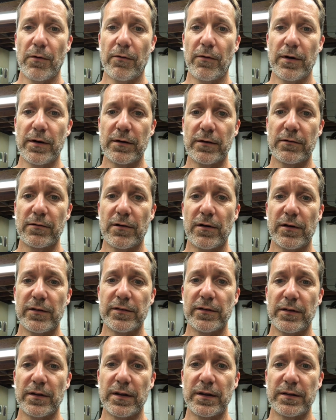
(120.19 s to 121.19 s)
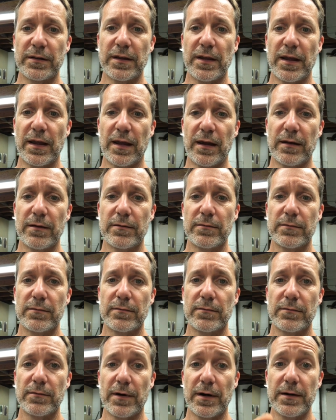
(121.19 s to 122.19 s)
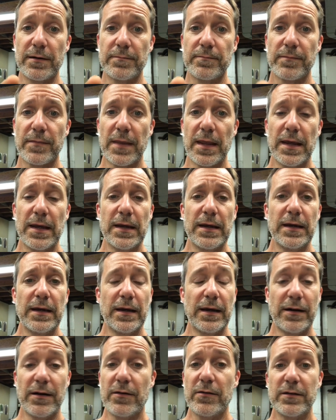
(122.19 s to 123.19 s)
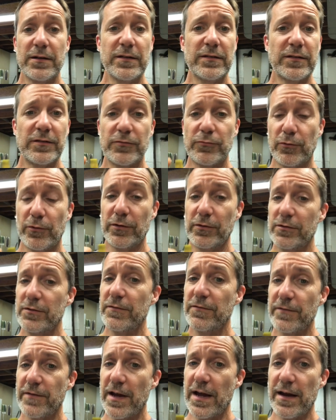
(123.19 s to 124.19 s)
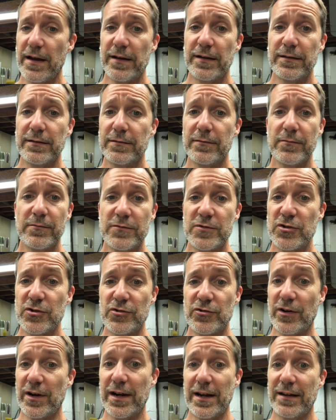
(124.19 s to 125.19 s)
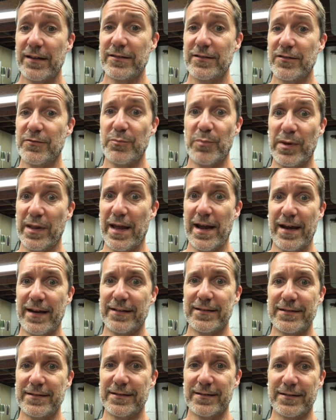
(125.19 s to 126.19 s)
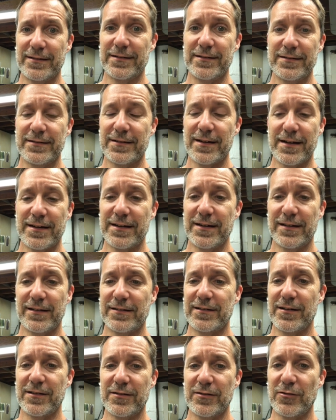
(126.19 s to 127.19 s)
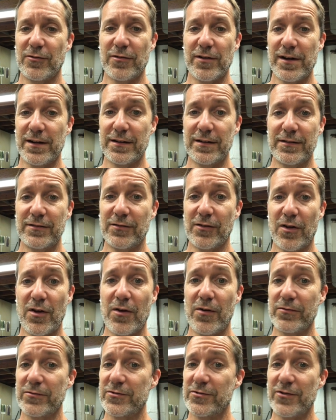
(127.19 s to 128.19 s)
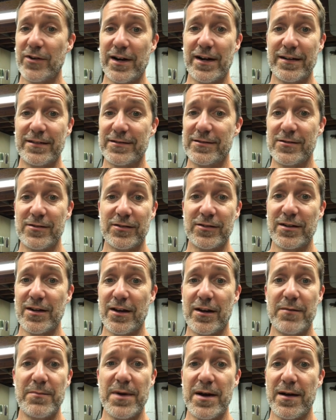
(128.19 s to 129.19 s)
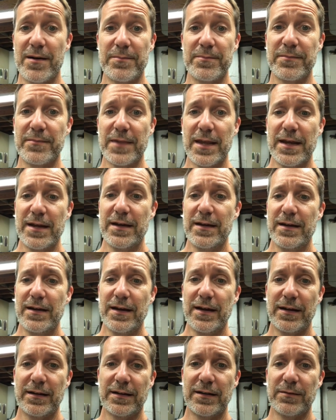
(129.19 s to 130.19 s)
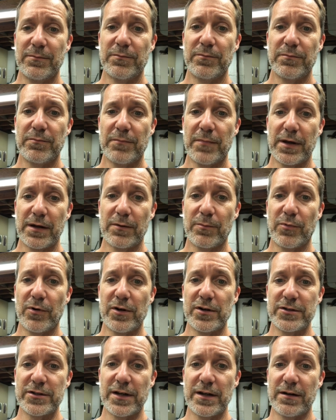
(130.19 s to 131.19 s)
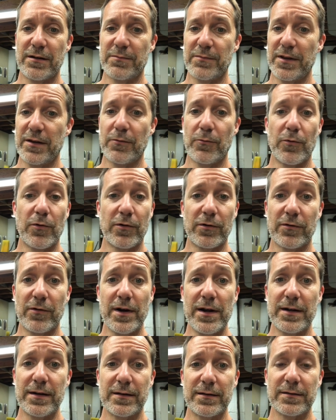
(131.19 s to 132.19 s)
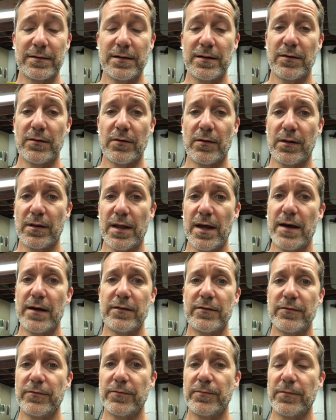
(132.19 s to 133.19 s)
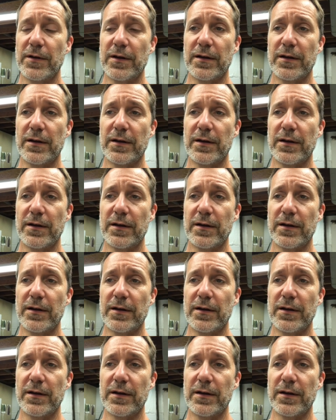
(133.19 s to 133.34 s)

already cross it like that, right? And all it is really fine strands of plastic. I guess they create these long strands, just cut them up, and then make a brush out of them, and they work great. You know, a lot of